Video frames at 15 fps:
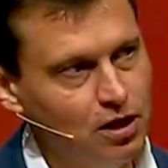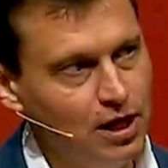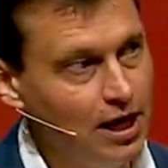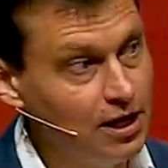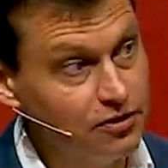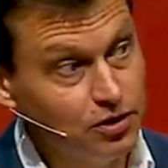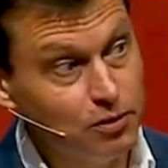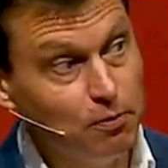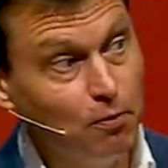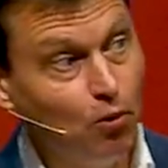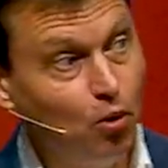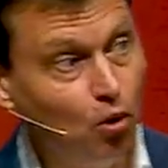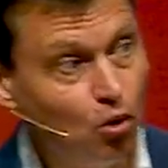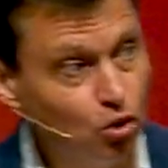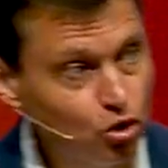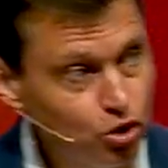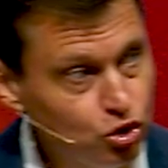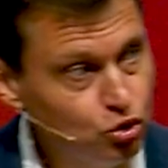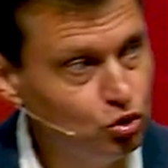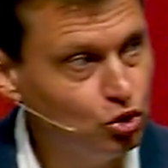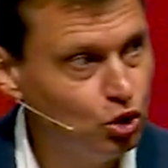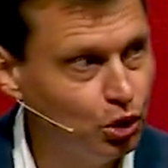And the more you
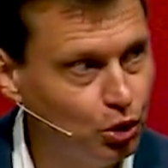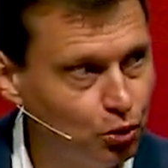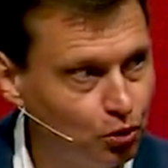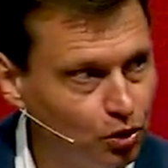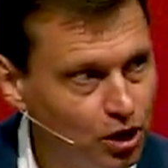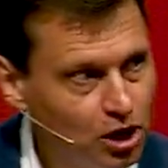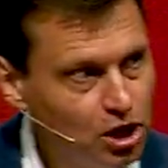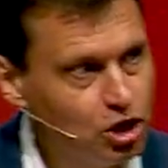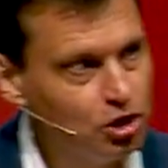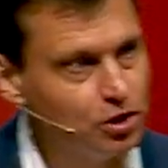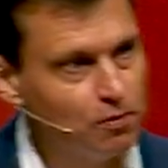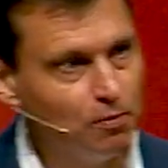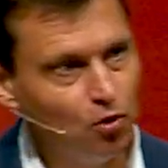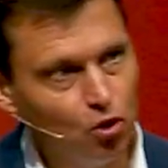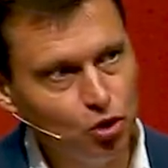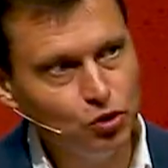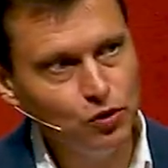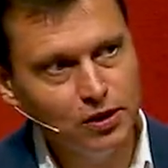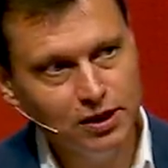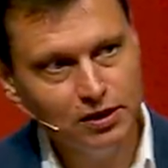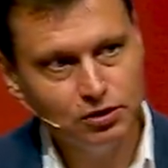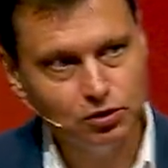know, the more you
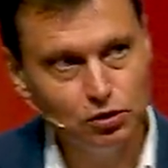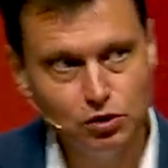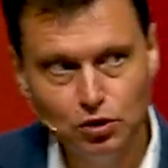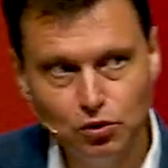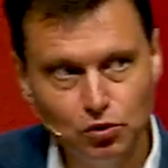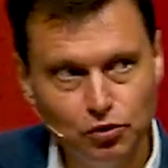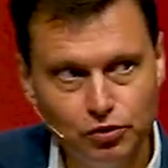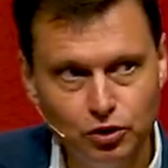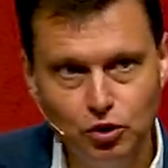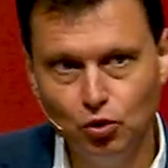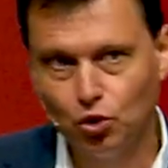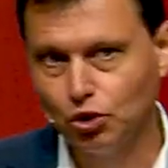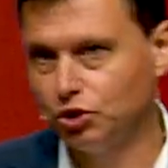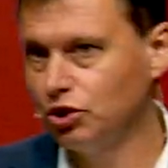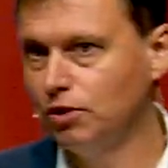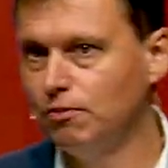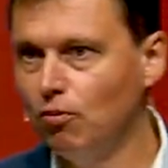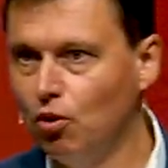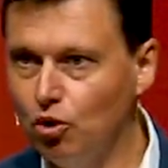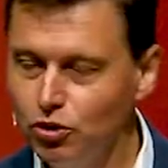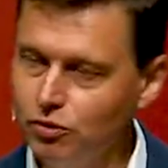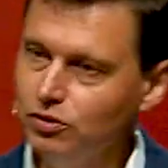get to know the Lord, the
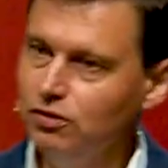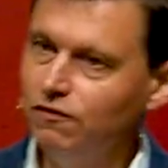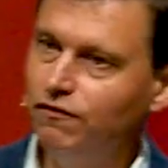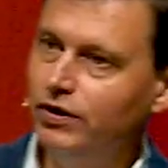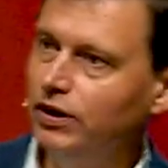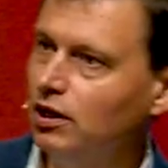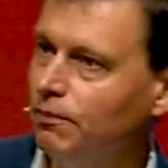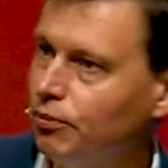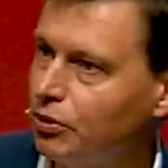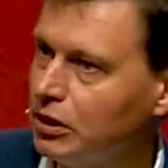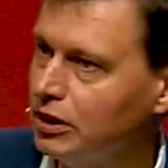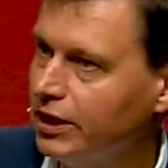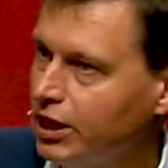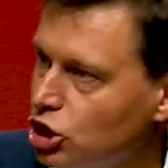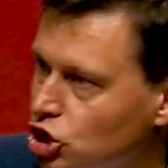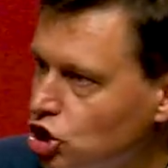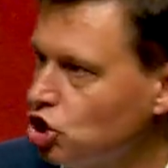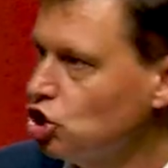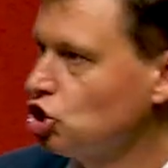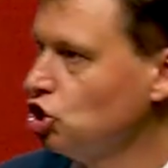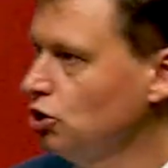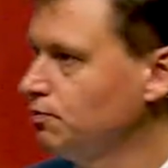more you develop
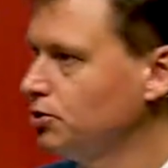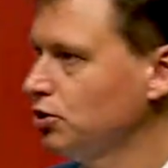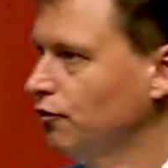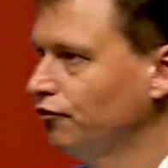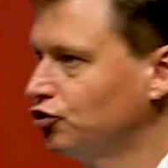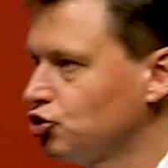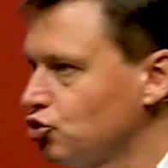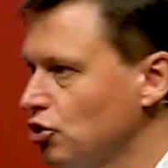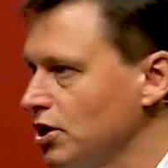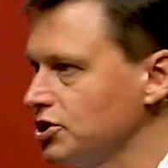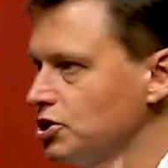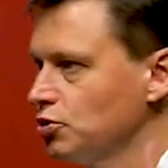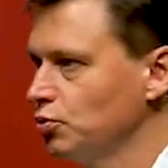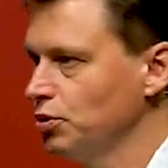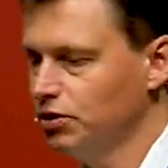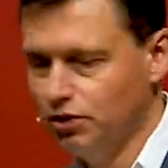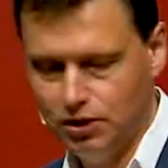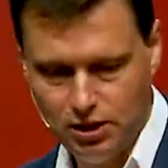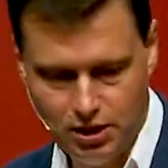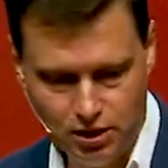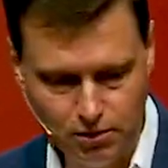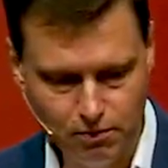relationships of trust with
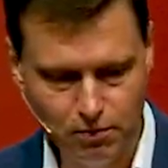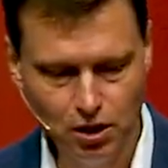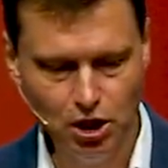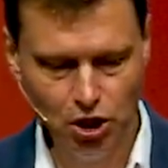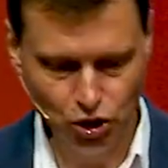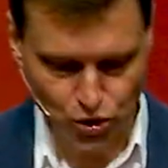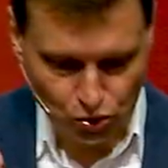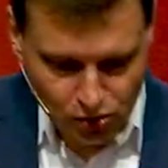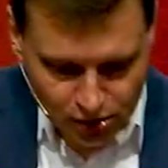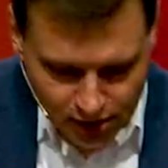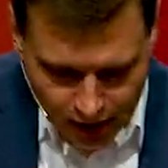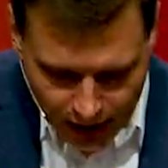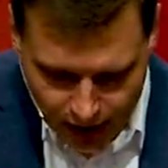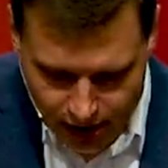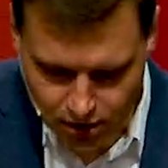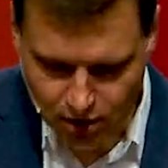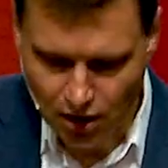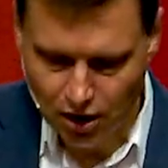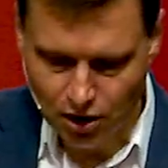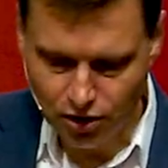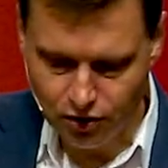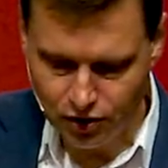Him today,
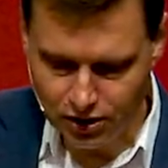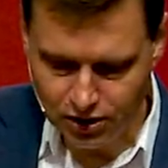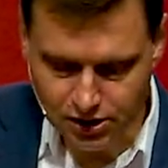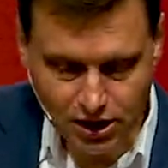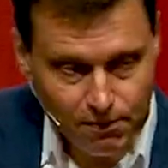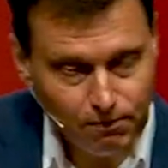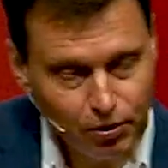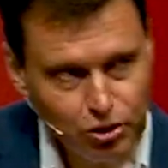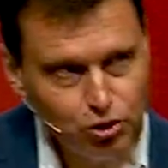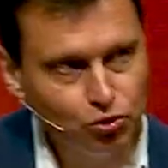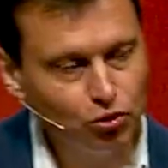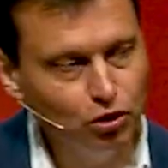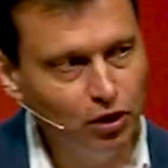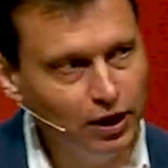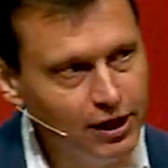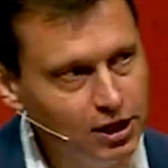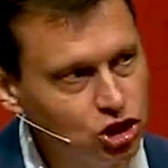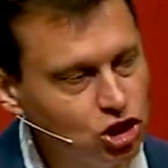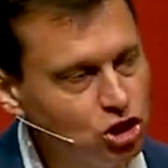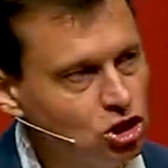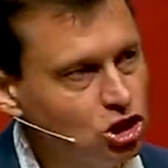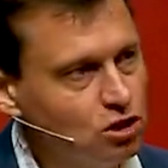the deeper your
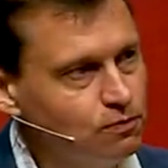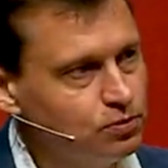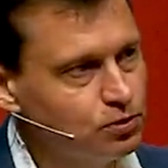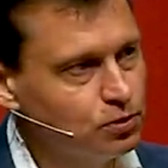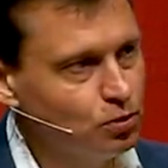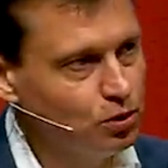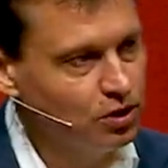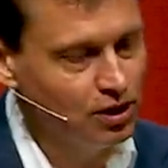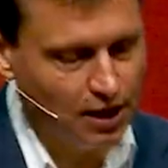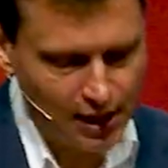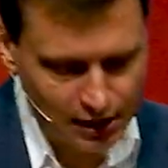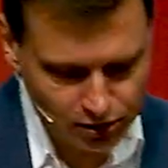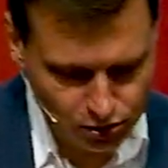relationships with God